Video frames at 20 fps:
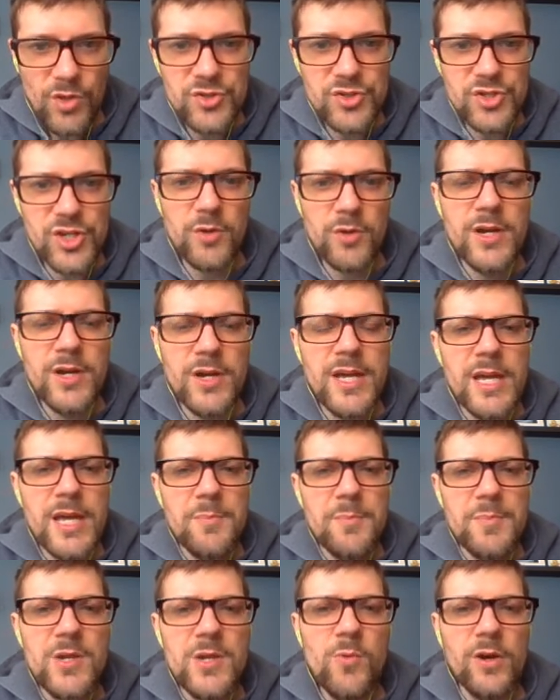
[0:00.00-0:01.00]
So
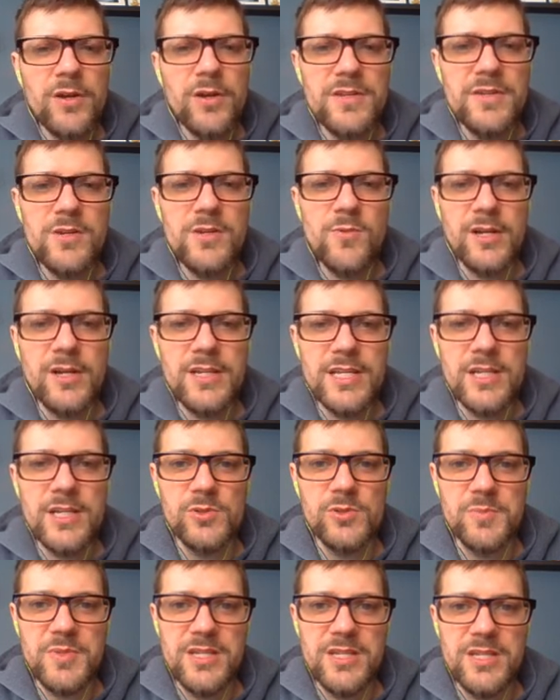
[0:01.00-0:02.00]
P1V1
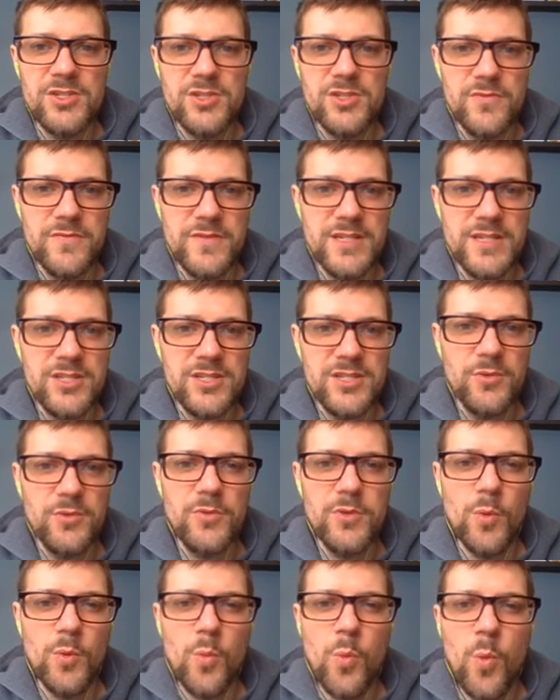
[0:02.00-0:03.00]
equals
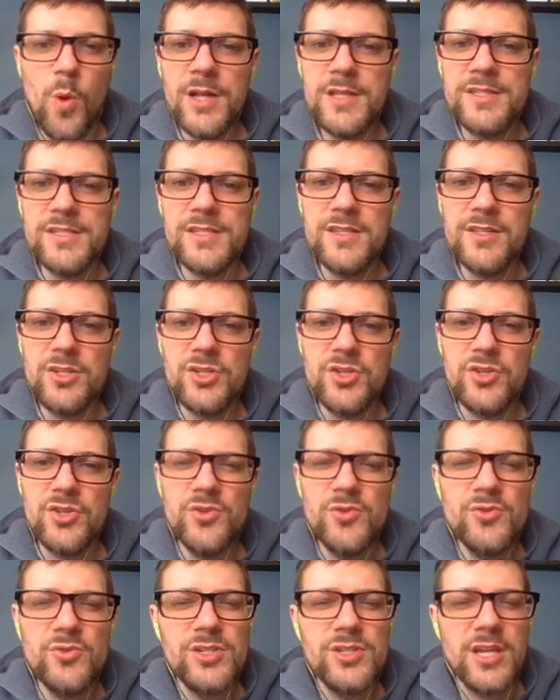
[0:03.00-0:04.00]
P2V2. The ones and the
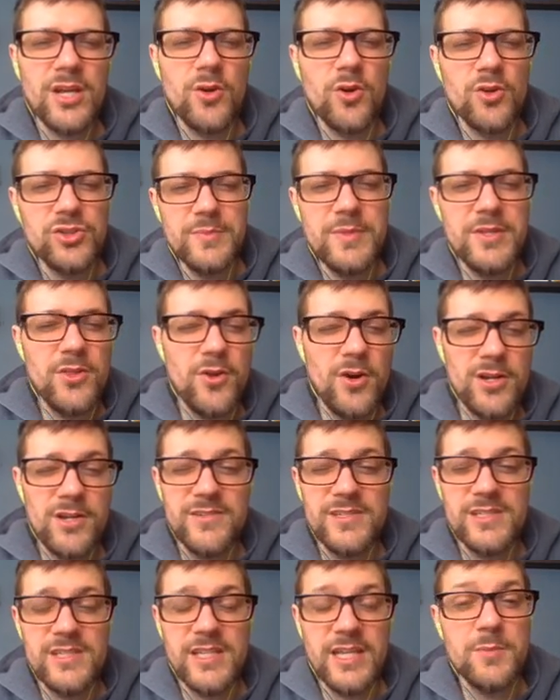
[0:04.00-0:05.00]
twos can also be thought
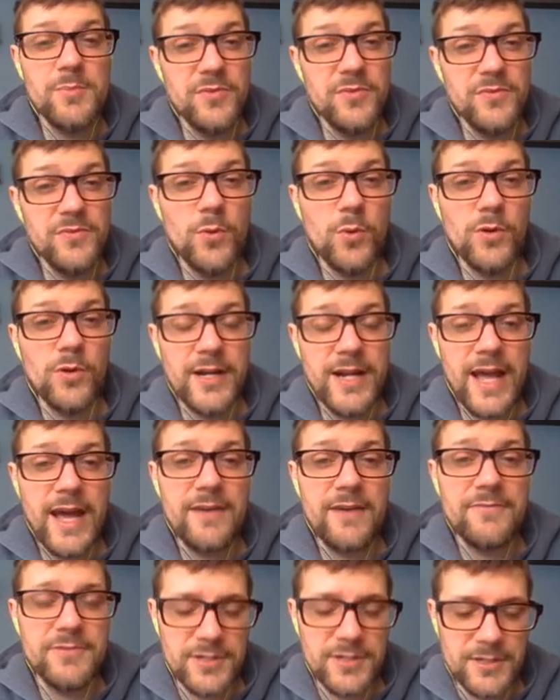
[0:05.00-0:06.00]
of as like before and
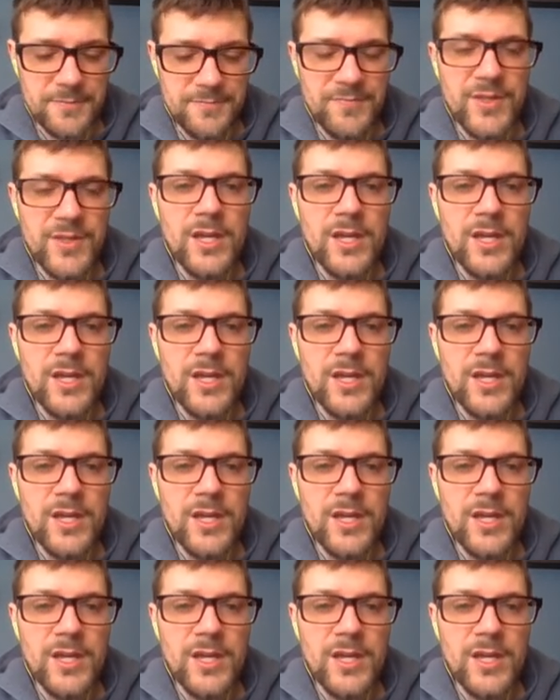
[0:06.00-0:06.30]
after.